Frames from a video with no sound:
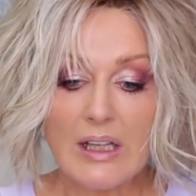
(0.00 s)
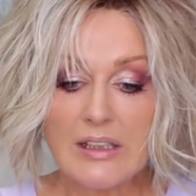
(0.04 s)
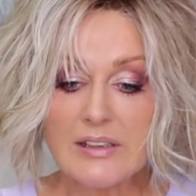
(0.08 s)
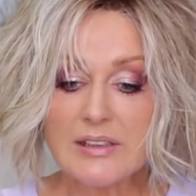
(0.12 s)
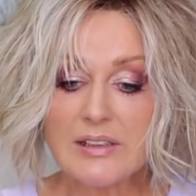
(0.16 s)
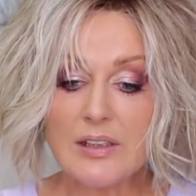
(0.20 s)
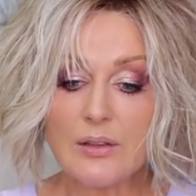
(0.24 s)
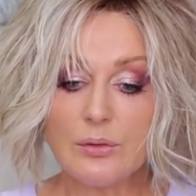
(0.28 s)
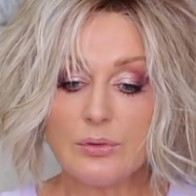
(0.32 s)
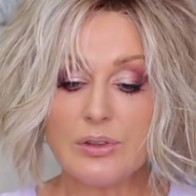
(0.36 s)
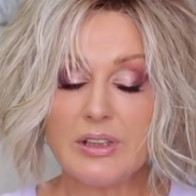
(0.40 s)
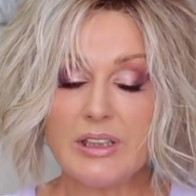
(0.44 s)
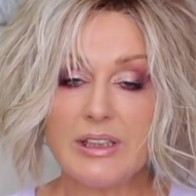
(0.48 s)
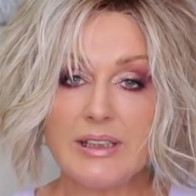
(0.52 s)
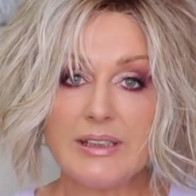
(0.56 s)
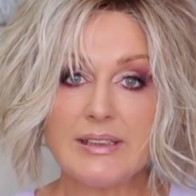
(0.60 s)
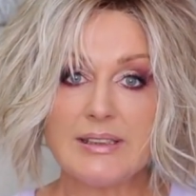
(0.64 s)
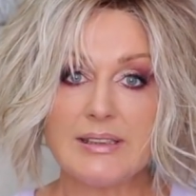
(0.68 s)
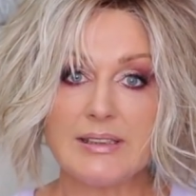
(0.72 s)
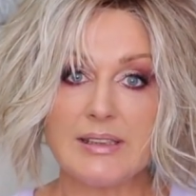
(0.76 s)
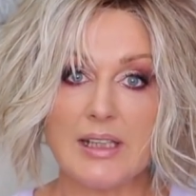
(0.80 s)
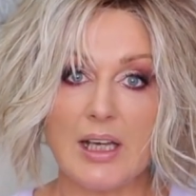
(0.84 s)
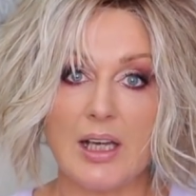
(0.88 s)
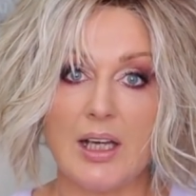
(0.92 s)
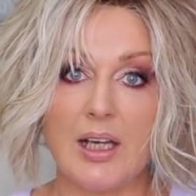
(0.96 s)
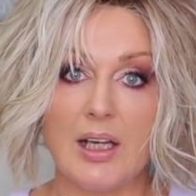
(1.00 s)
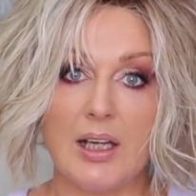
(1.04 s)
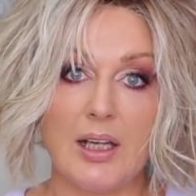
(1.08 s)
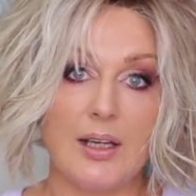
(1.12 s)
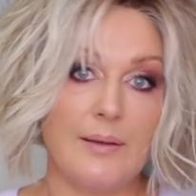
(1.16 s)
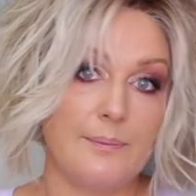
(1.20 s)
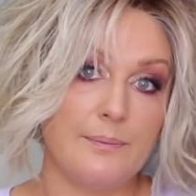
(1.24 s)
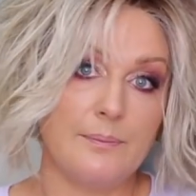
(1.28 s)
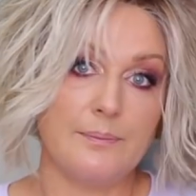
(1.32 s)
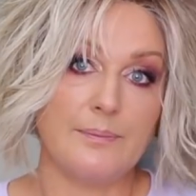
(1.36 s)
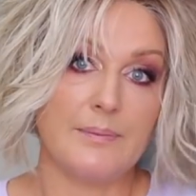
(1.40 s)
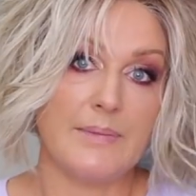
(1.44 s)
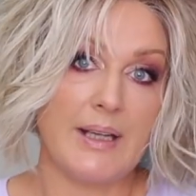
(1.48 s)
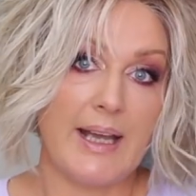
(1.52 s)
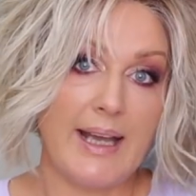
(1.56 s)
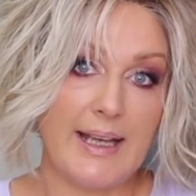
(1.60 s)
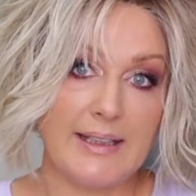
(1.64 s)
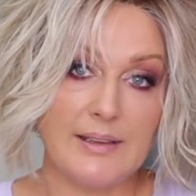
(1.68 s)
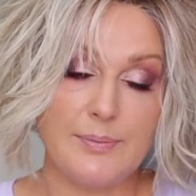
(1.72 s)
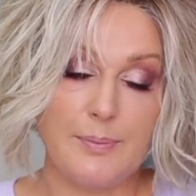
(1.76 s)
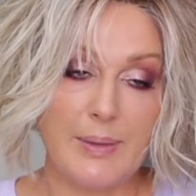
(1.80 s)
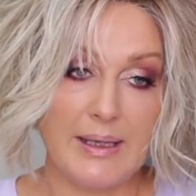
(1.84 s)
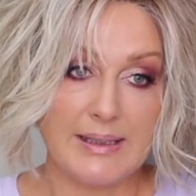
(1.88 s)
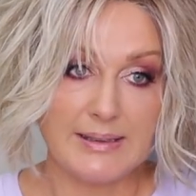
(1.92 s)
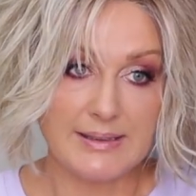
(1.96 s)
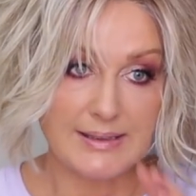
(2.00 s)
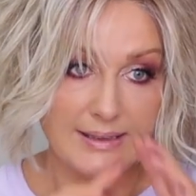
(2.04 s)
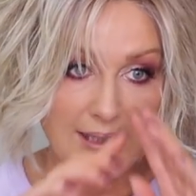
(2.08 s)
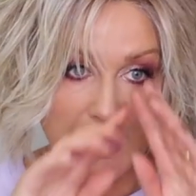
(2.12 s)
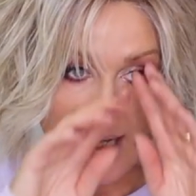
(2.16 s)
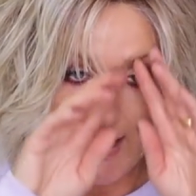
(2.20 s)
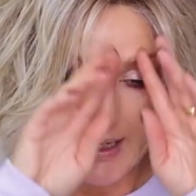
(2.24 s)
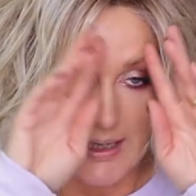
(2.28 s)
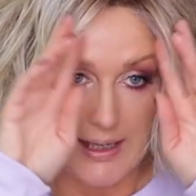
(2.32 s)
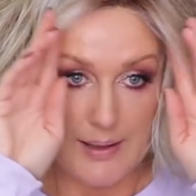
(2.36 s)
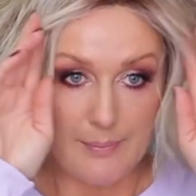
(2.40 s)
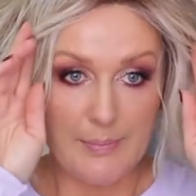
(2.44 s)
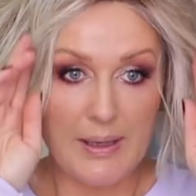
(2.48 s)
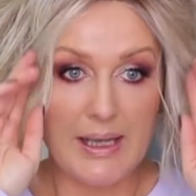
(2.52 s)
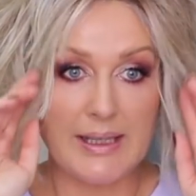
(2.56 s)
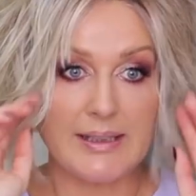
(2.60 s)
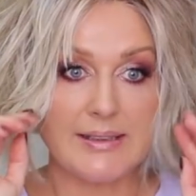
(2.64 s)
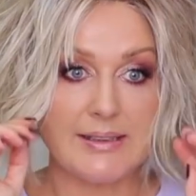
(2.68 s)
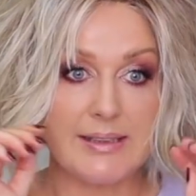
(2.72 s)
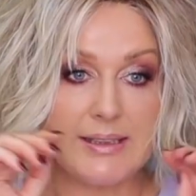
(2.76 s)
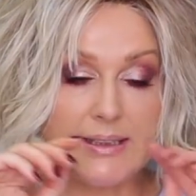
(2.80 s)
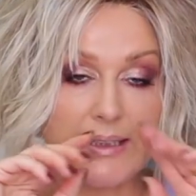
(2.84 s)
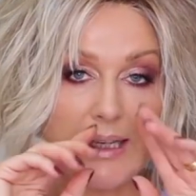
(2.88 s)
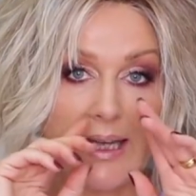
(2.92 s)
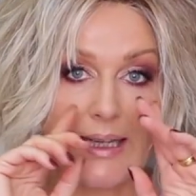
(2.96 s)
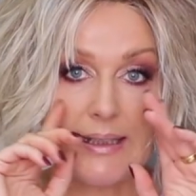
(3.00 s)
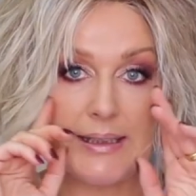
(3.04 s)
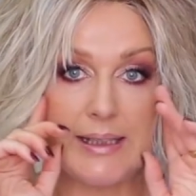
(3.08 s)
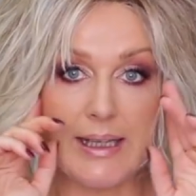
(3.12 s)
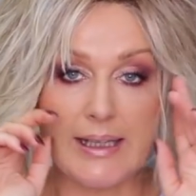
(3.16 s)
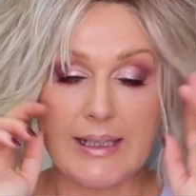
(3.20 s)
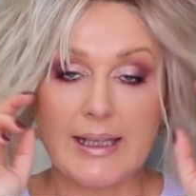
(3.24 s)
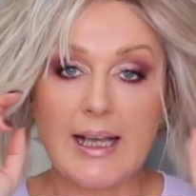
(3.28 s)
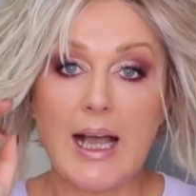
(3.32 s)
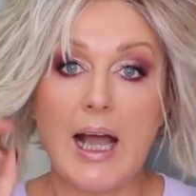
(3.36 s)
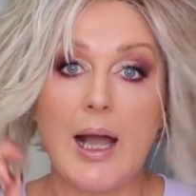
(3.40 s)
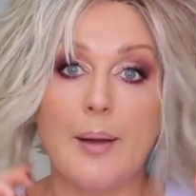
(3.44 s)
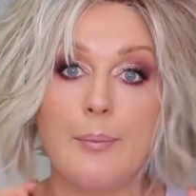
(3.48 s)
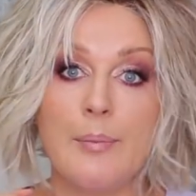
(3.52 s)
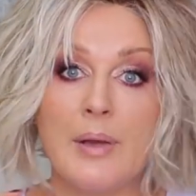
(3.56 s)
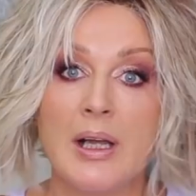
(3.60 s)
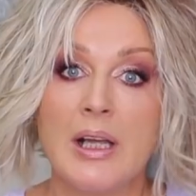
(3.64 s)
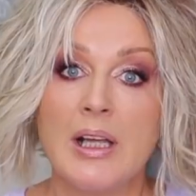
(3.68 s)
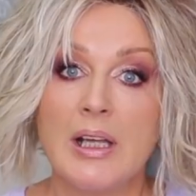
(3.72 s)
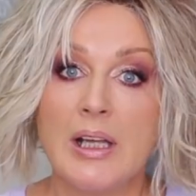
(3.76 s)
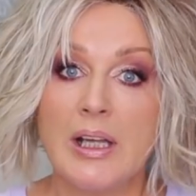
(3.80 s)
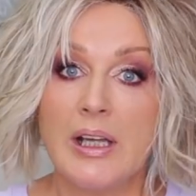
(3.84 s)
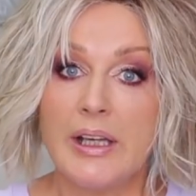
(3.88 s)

So these um, headbands are amazing, and they come